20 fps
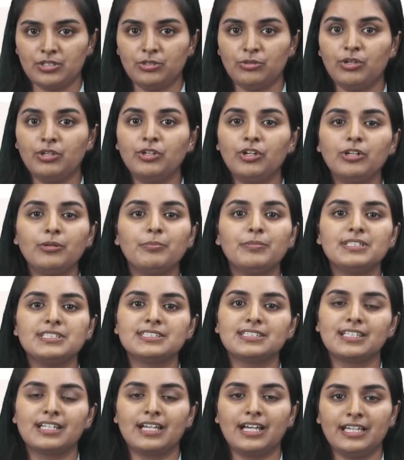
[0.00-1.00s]
You are not
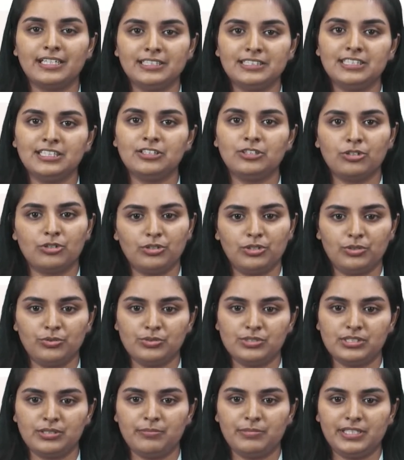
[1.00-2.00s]
misguiding your
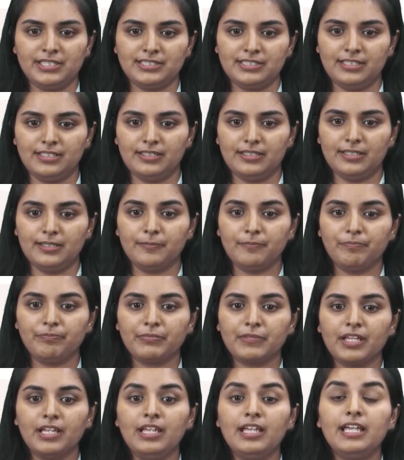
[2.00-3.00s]
user basically.
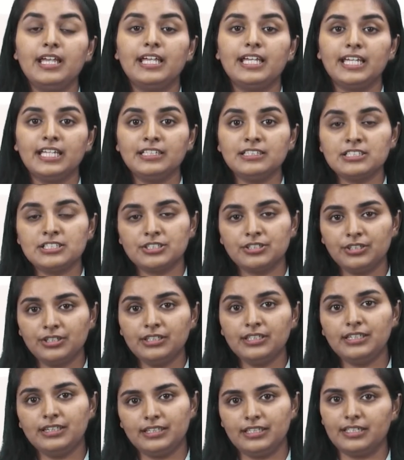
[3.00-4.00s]

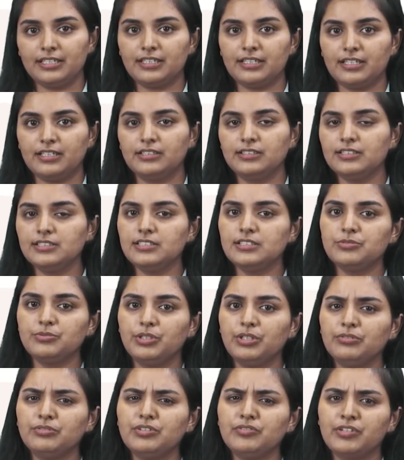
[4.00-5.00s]
Internal linking. This is
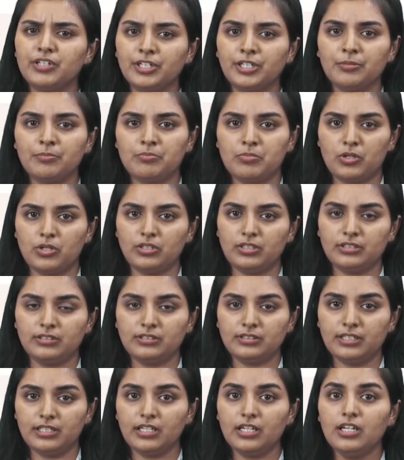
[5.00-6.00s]
one of the very
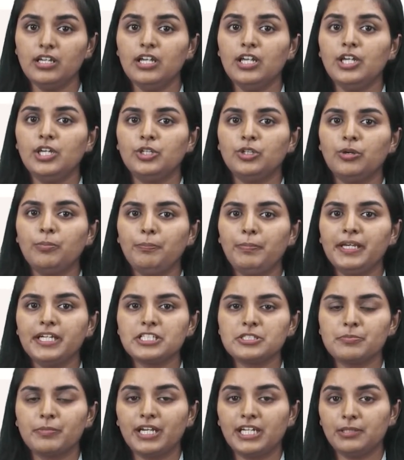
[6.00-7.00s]
important thing. Your
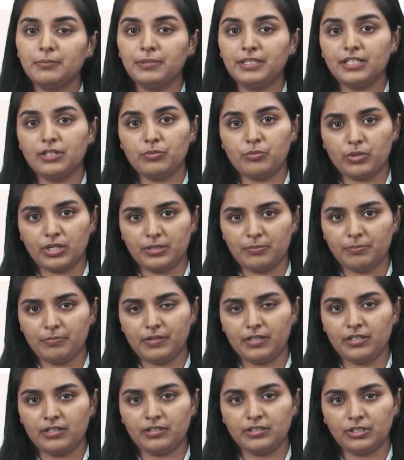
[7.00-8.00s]
page might be your
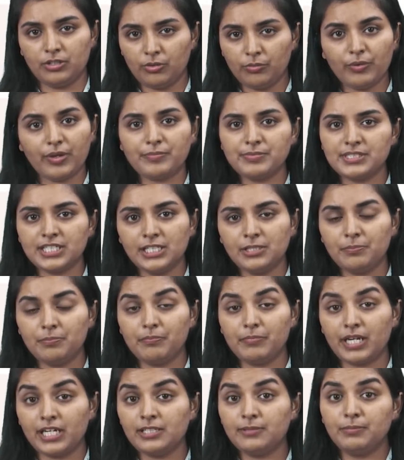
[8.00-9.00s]
website
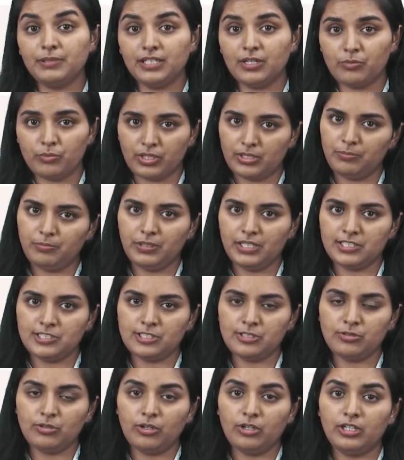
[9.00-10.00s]
might be a one
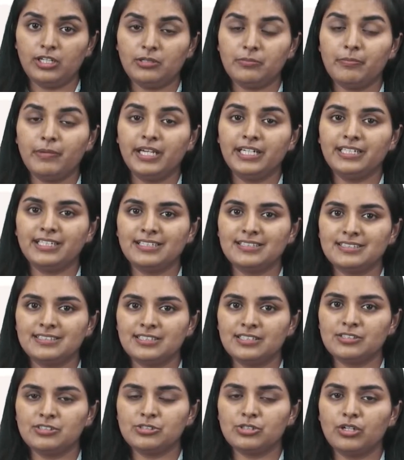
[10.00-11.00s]
pager, or it might
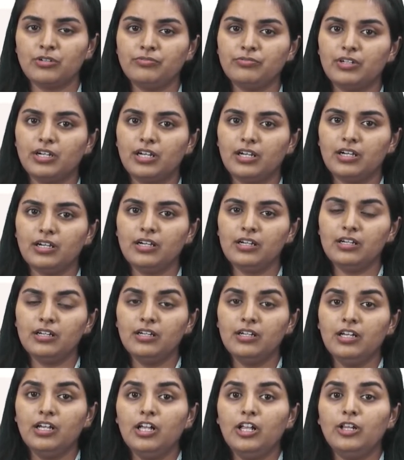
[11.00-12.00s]
consist of a
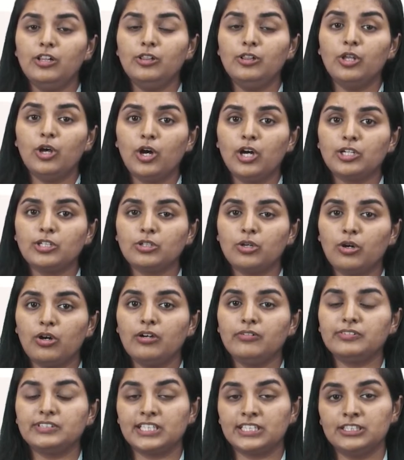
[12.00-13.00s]
lot
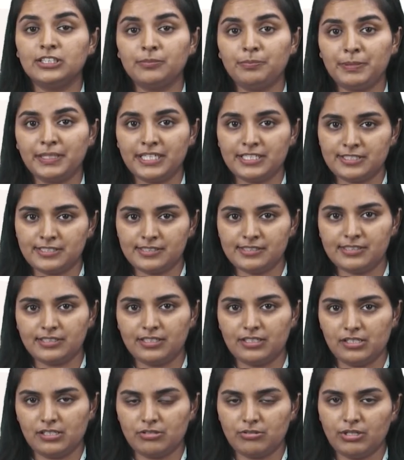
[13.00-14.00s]
of other pages
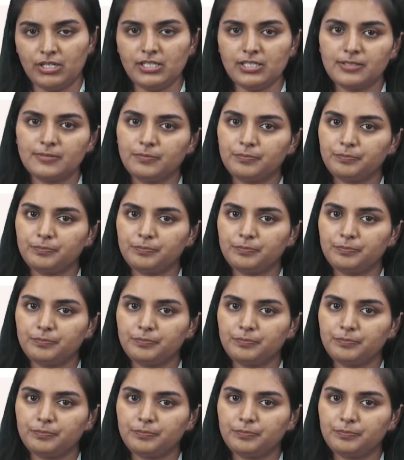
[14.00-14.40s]
in it, right?